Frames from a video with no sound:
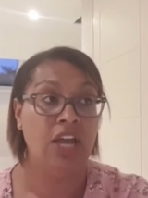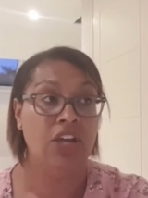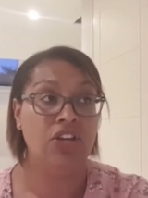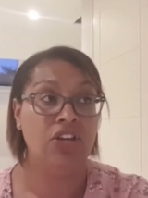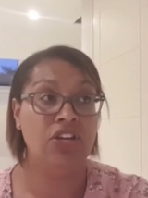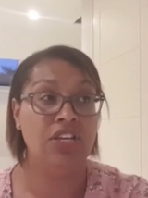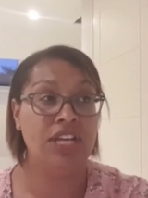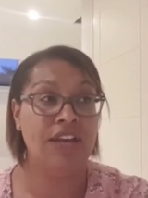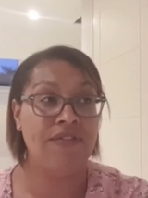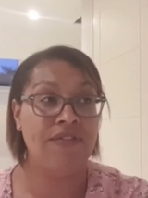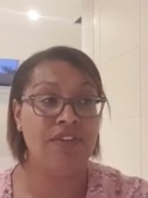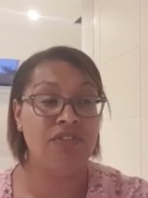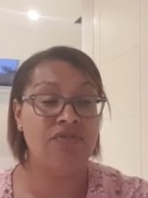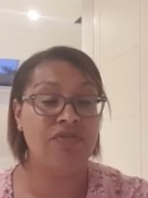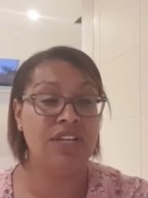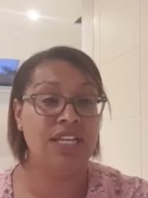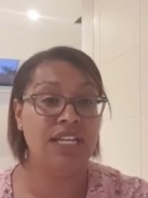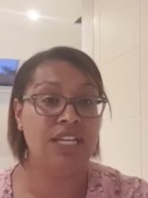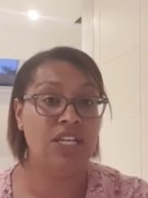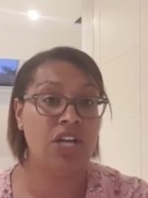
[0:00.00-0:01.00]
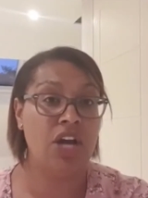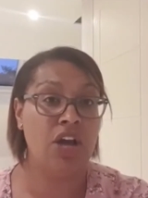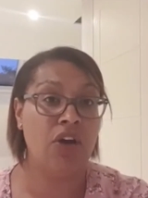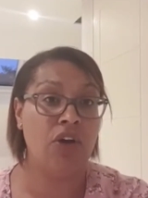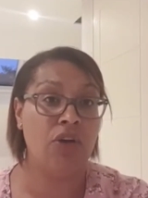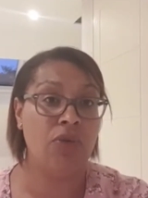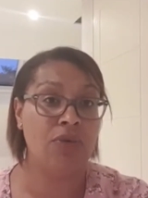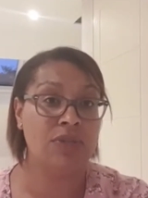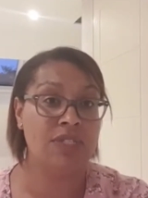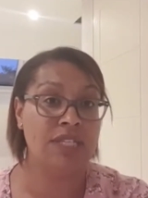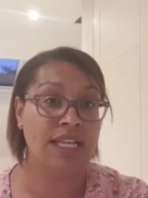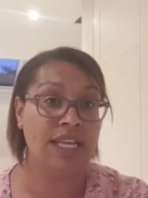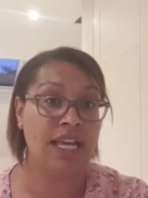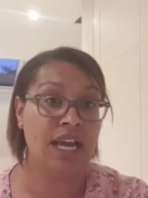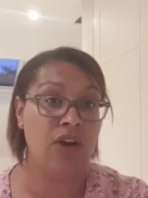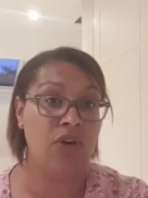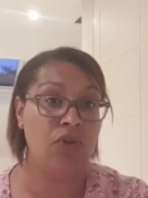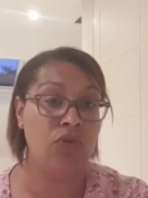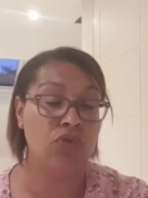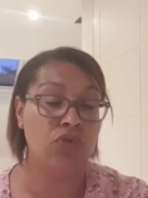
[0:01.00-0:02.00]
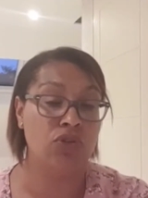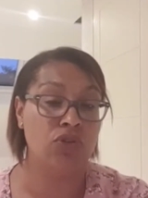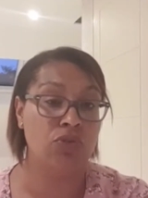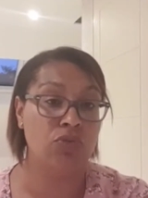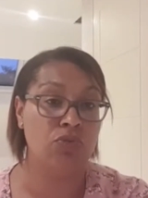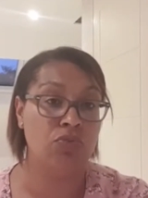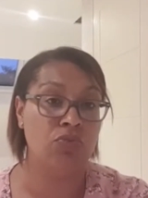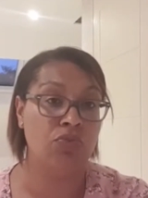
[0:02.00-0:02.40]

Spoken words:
You never really know as they get older